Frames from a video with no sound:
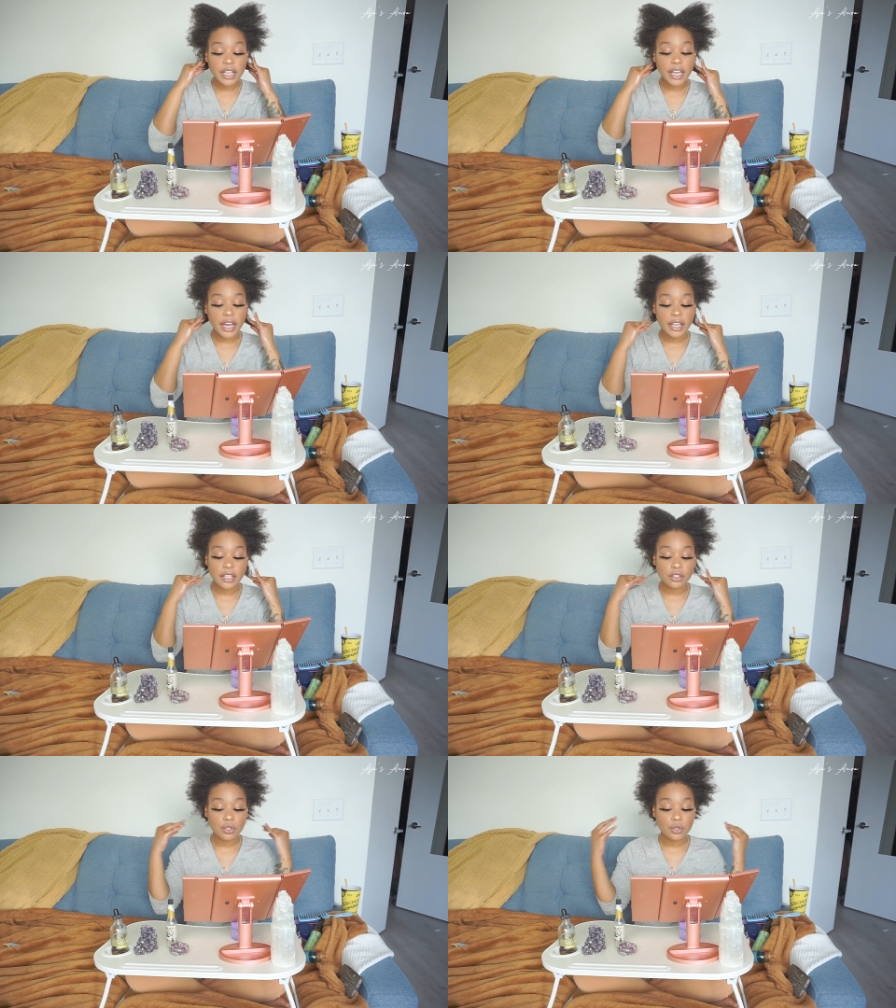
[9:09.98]
get
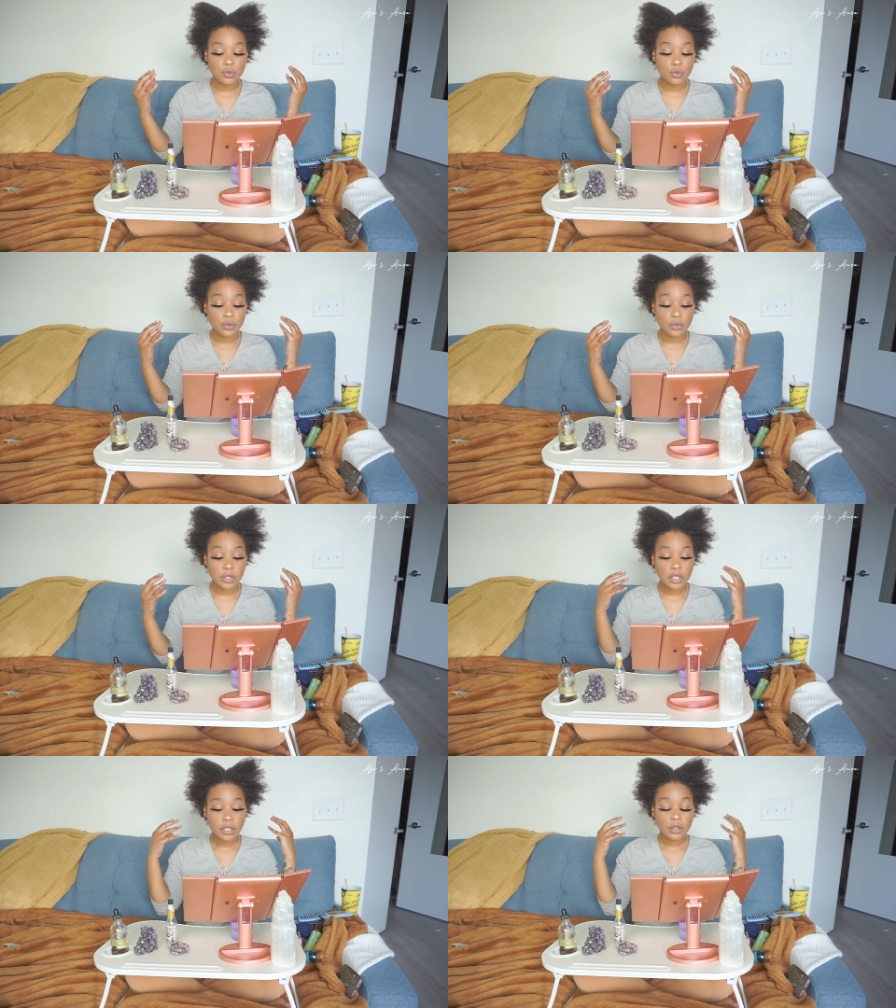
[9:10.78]
in
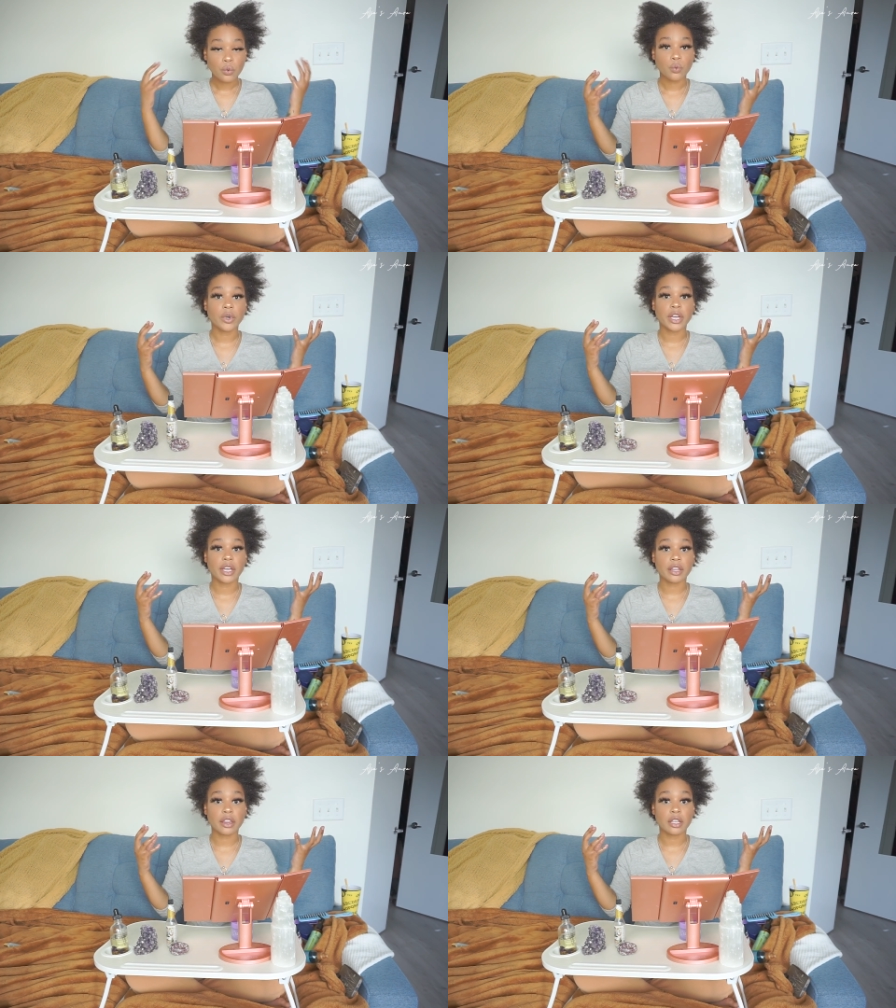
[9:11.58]
tune
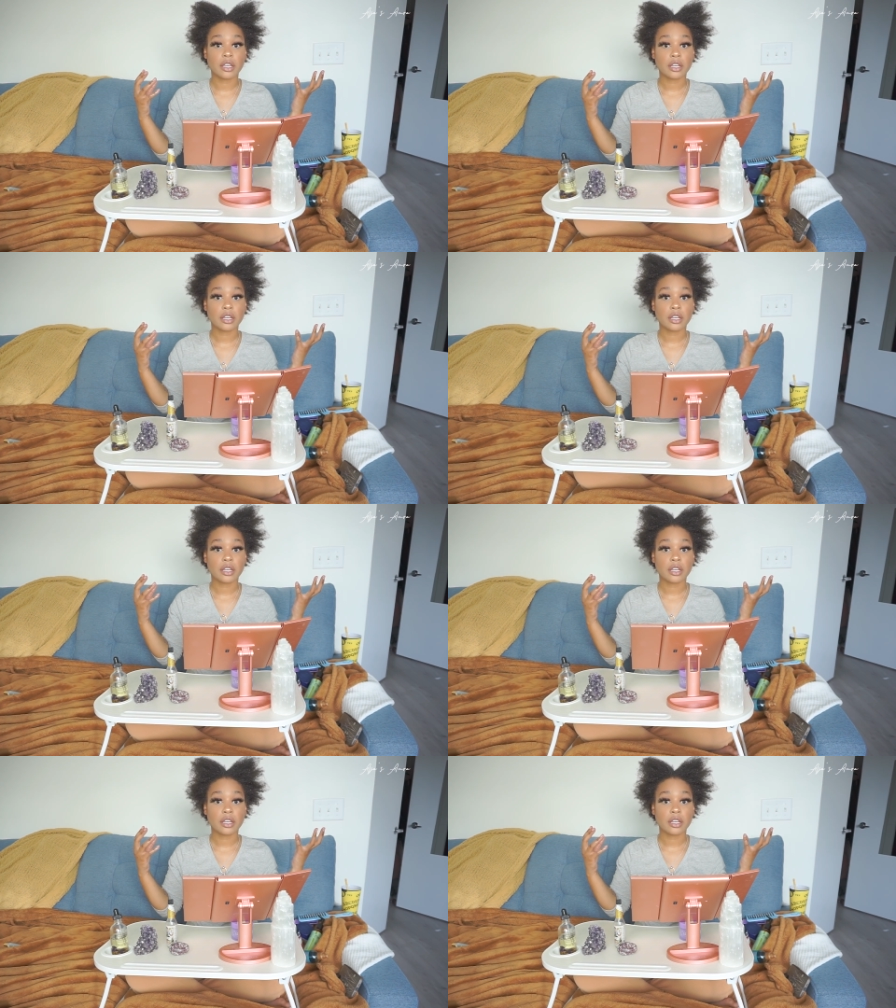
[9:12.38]
with